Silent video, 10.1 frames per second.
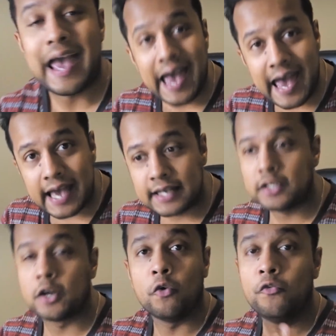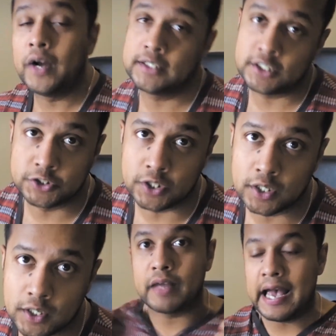and
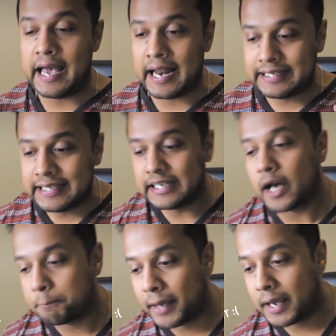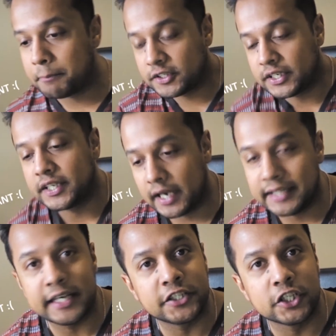register, and I did not pay much
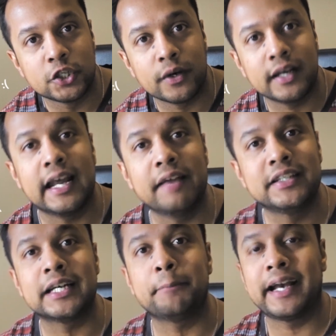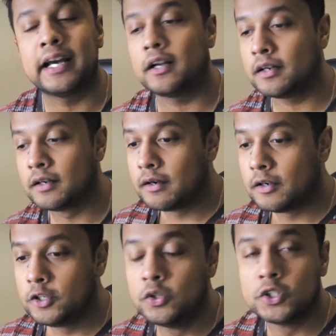attention to it. Every time I get a
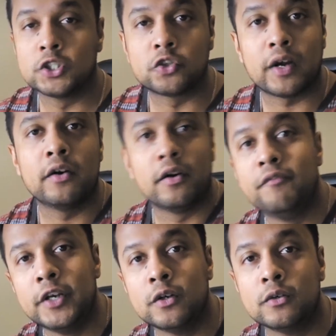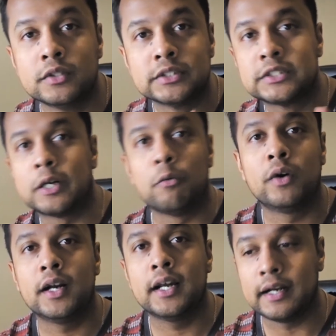user to write a review
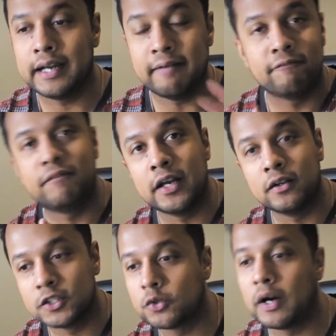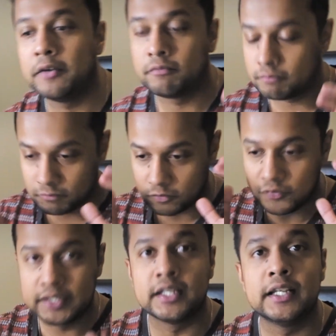somewhere, it fails. So I
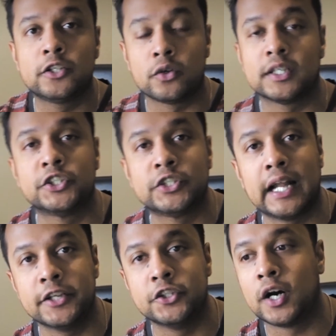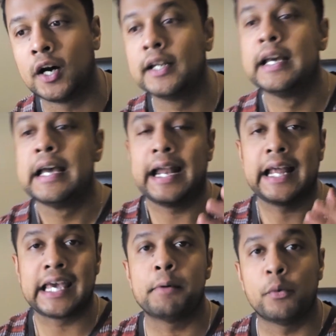recently took the challenge on and
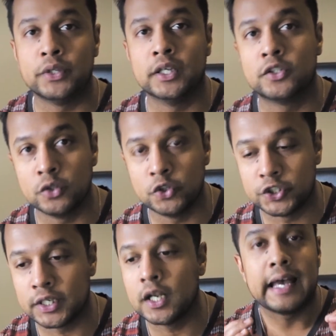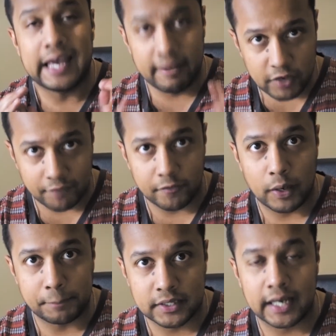I came up with a solution. If you have a
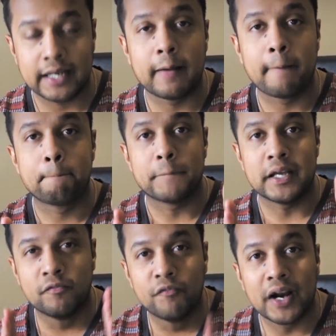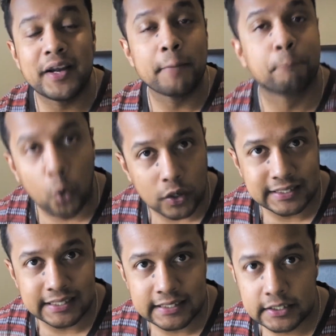website, it's very
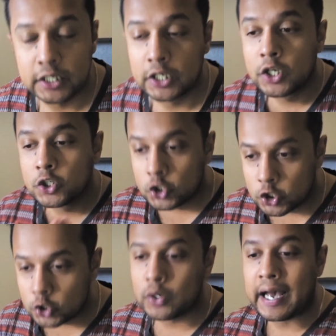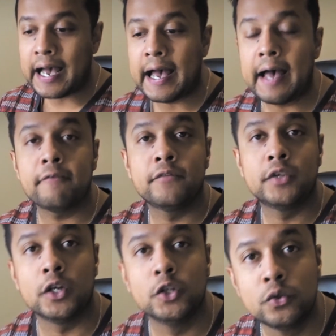important to have
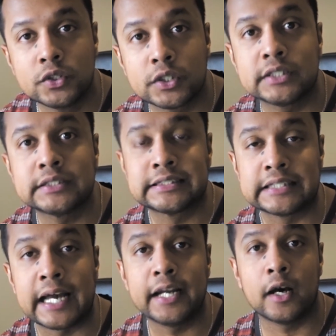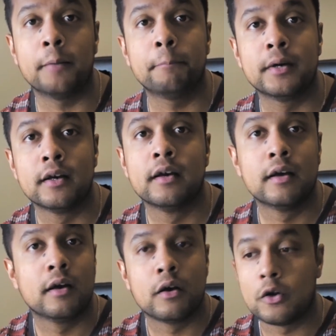the user sign up
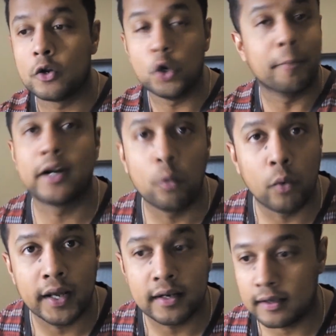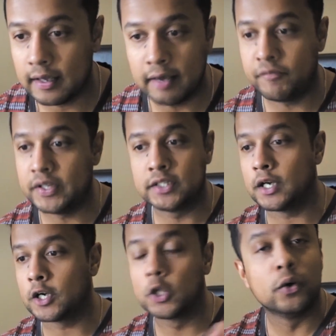no matter what. If it's
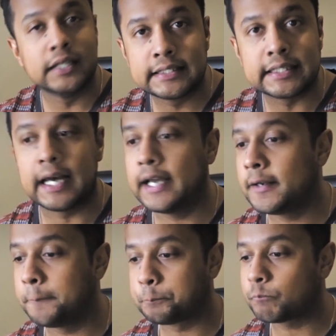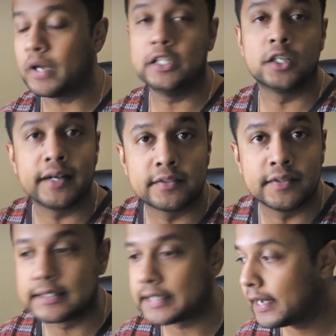a clothing site, a
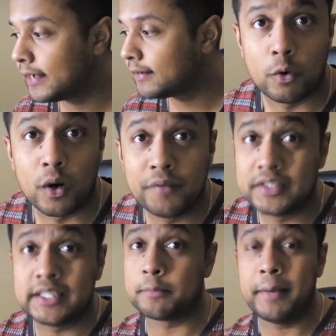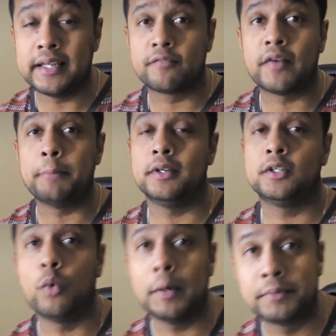directory site, or even just a basic
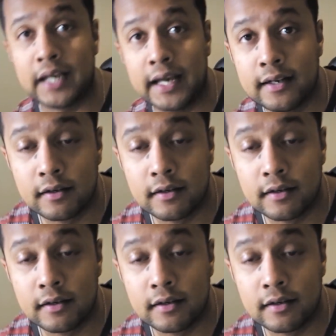five-page website,